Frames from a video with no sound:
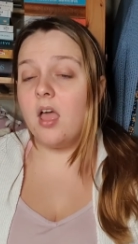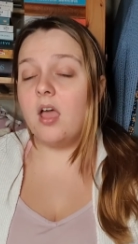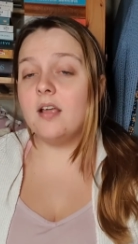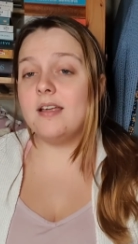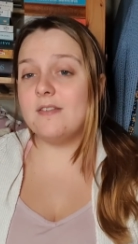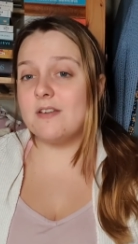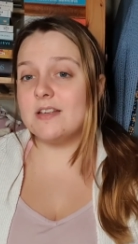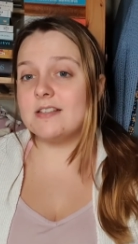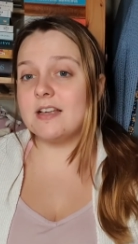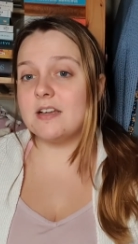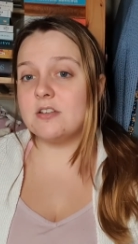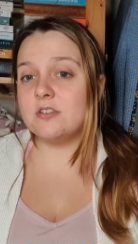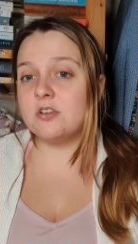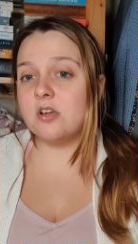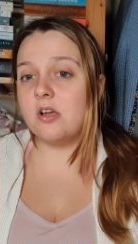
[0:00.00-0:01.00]
give it a
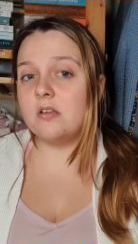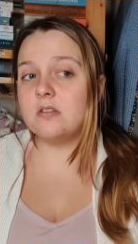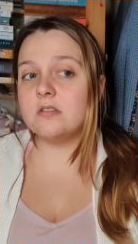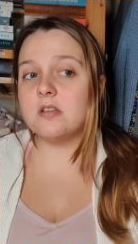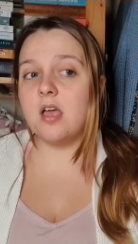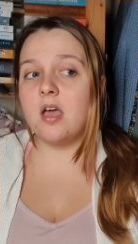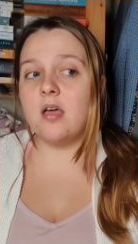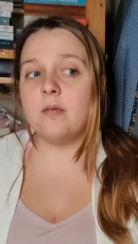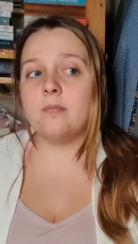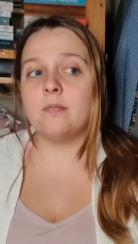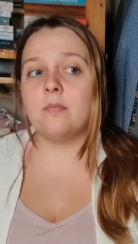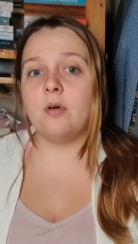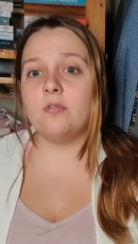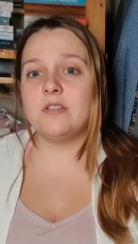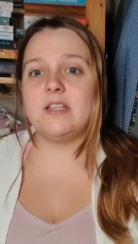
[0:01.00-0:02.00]
second chance. Um,
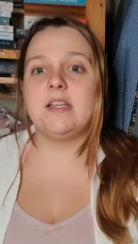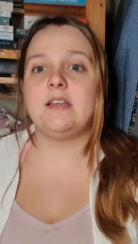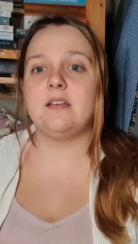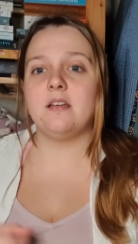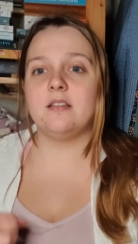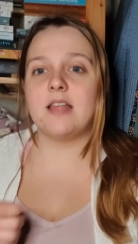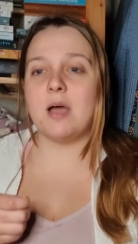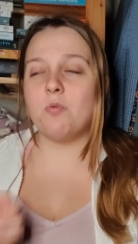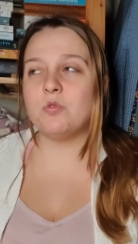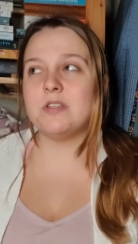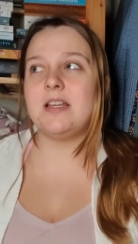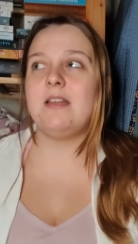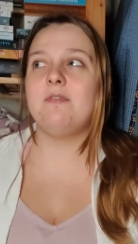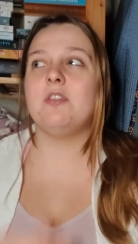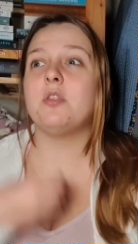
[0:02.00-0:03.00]
obviously that
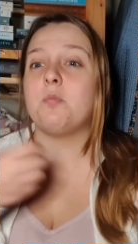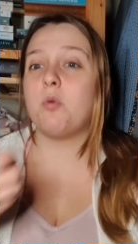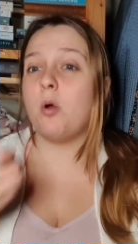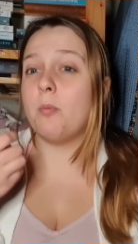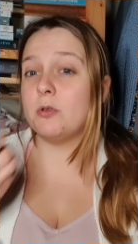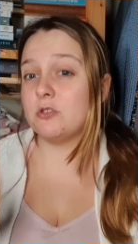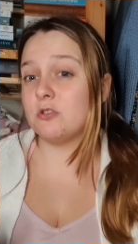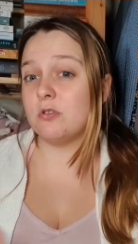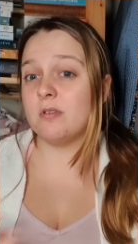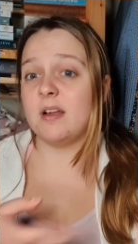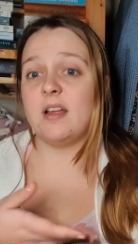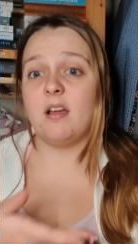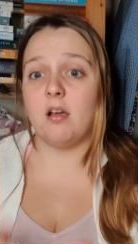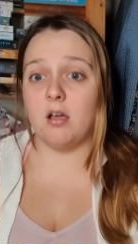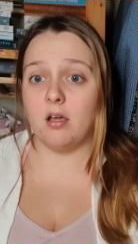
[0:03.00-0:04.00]
wasn't even the proper
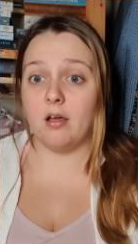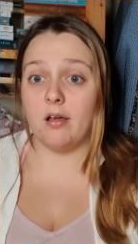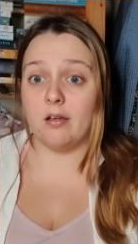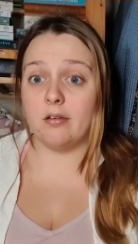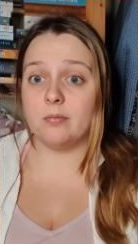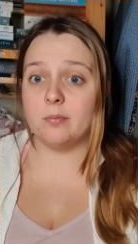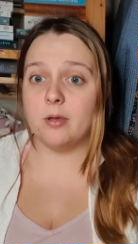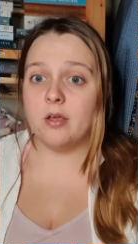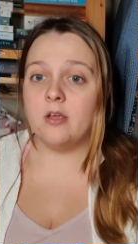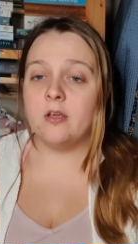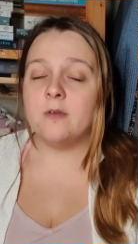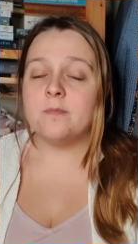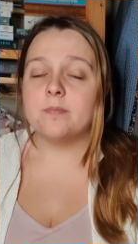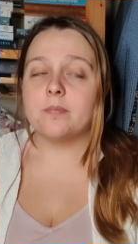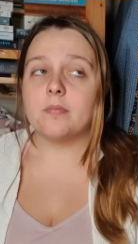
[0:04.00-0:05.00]
story. I hope.
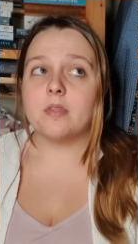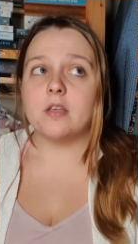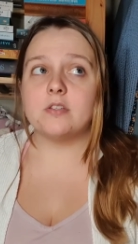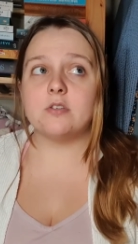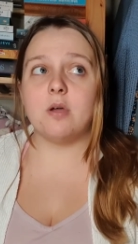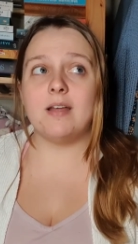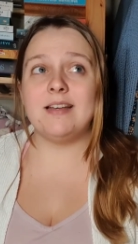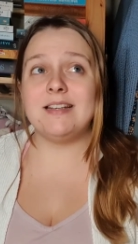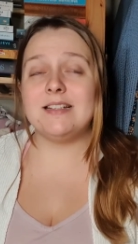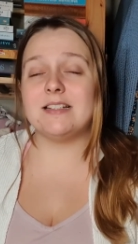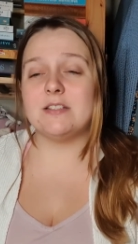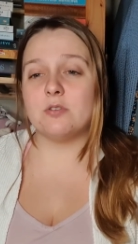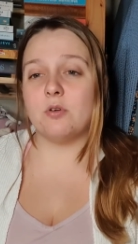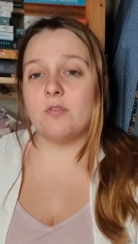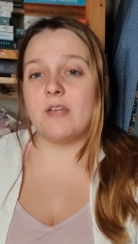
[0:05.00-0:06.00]
So I need to
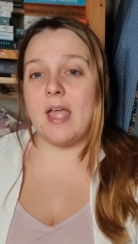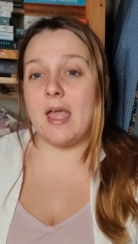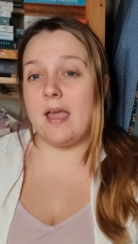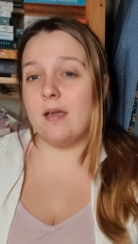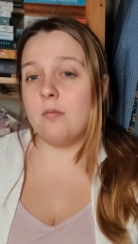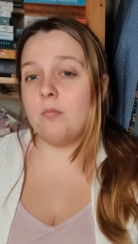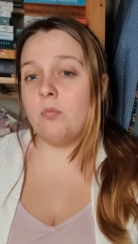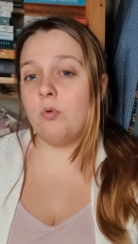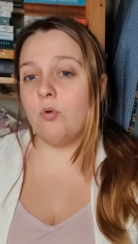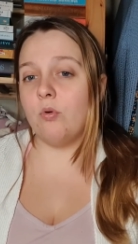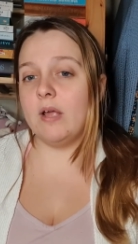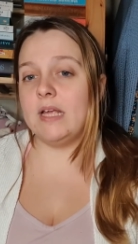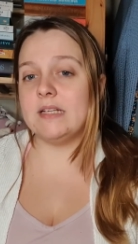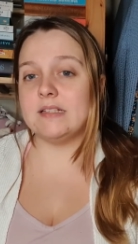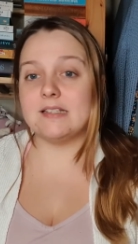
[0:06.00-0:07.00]
sort of get more
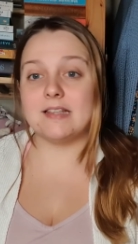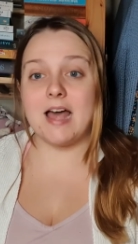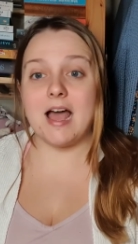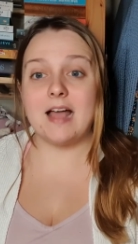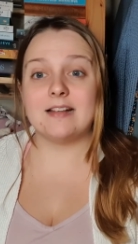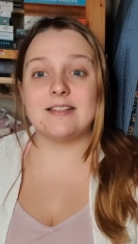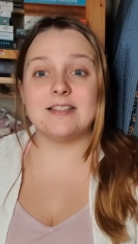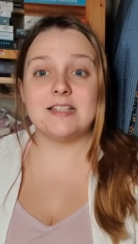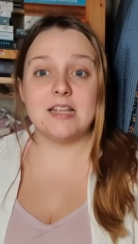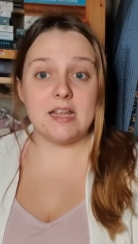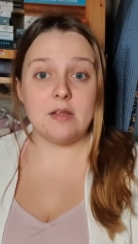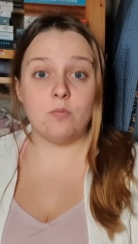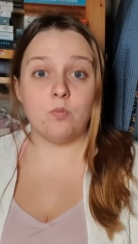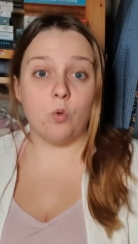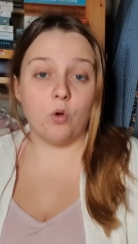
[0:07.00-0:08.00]
into that and
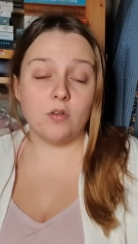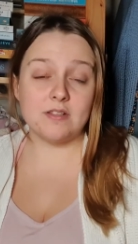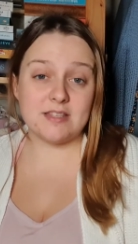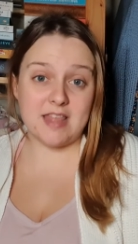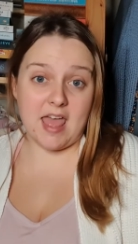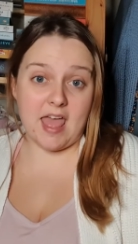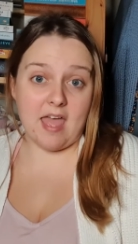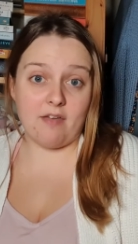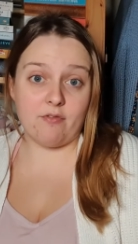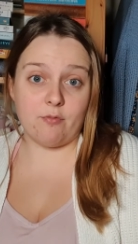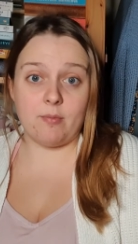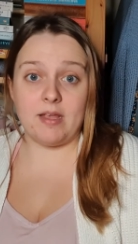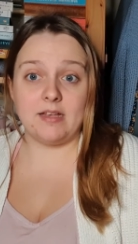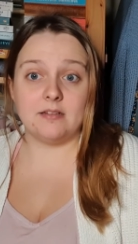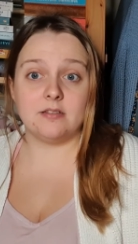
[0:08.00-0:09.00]
see what's there for
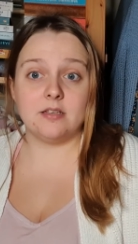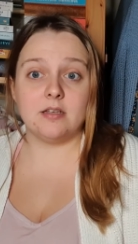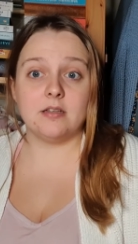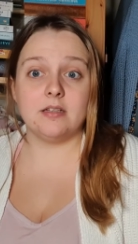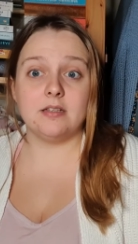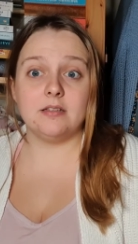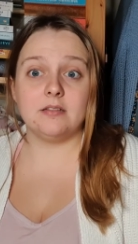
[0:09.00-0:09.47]
me to